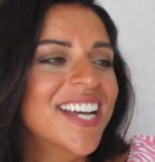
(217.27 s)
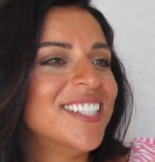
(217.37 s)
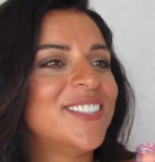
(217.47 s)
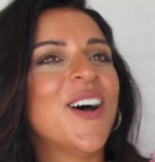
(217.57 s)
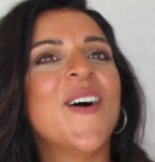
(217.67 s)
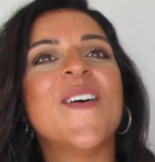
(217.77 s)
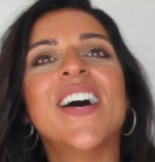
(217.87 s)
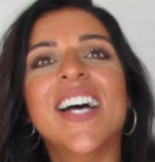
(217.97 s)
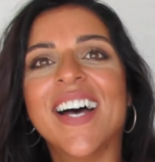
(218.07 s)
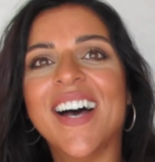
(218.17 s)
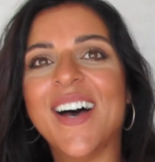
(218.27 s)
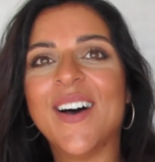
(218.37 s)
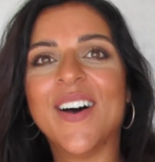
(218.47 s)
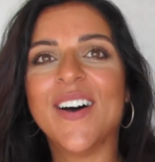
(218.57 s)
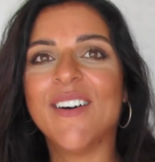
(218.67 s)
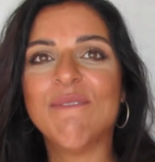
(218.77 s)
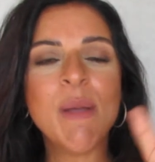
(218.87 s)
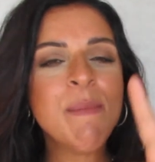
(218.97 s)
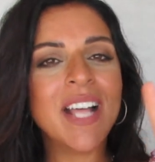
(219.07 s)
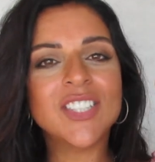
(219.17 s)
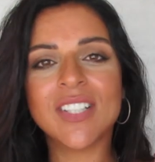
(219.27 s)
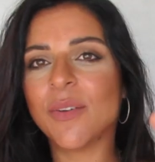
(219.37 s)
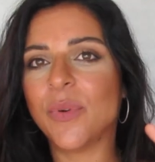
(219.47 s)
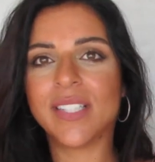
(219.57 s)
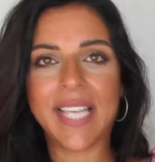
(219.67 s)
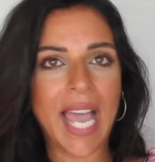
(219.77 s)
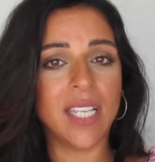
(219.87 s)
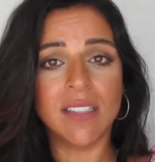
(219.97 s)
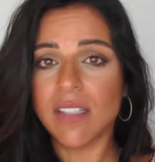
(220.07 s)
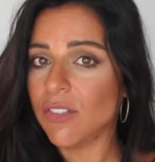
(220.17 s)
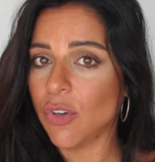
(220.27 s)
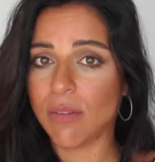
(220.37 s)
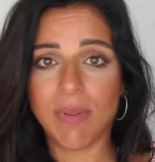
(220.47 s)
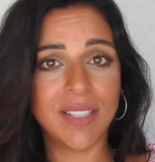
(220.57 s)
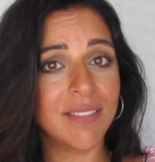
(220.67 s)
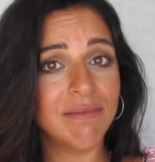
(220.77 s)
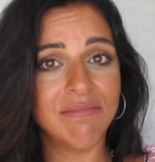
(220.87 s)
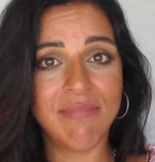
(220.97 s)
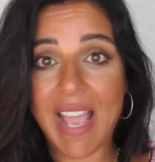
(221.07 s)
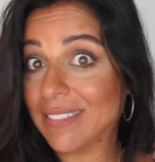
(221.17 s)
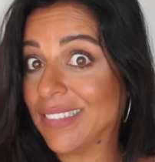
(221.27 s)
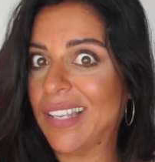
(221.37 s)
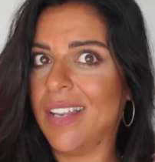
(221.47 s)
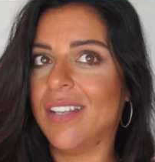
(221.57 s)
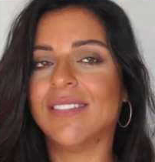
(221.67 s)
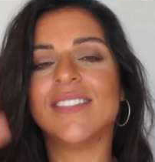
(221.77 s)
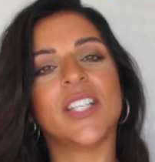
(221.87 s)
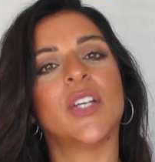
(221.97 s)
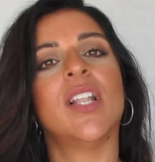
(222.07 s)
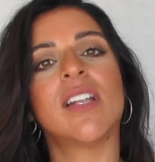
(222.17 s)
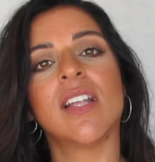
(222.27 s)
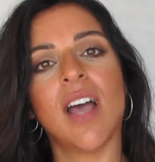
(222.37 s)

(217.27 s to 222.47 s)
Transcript: So imagine the word ayn, normal, masculine, singular.